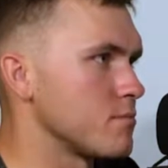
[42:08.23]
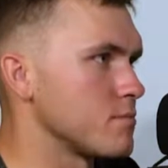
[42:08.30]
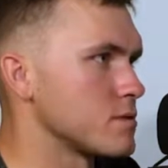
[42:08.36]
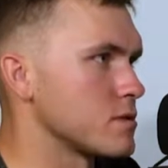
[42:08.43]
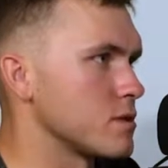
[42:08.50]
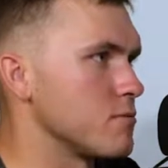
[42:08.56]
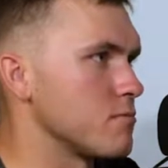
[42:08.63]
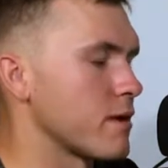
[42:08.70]

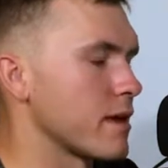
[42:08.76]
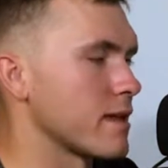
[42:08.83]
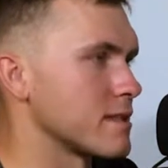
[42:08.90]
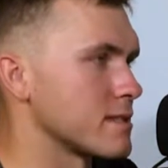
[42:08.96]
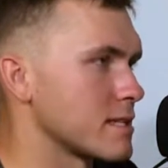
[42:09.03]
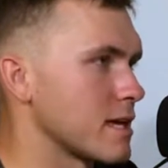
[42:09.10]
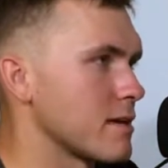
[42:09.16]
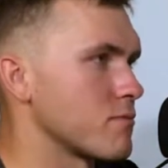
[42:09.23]
So you play the
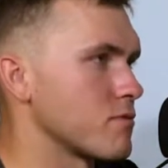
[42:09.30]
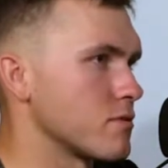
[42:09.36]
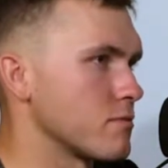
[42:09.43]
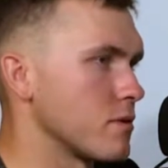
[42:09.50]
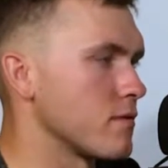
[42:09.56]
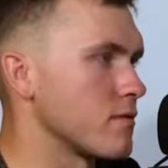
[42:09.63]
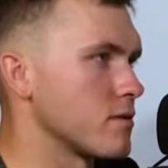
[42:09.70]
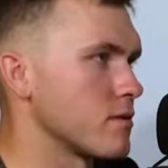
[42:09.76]
same room
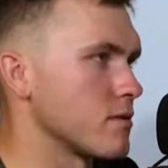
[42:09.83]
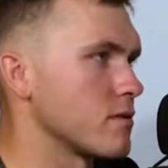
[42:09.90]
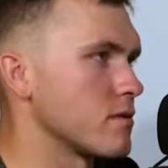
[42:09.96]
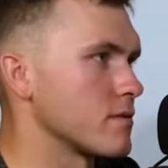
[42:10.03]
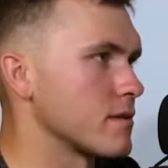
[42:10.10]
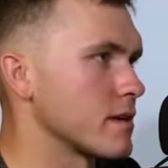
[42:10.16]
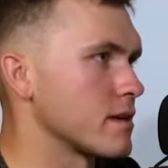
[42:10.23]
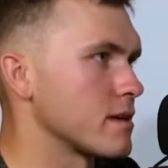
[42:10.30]
over and over and
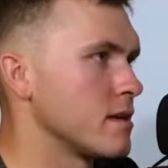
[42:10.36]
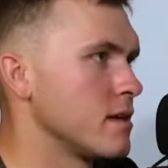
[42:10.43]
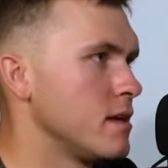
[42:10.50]
over again.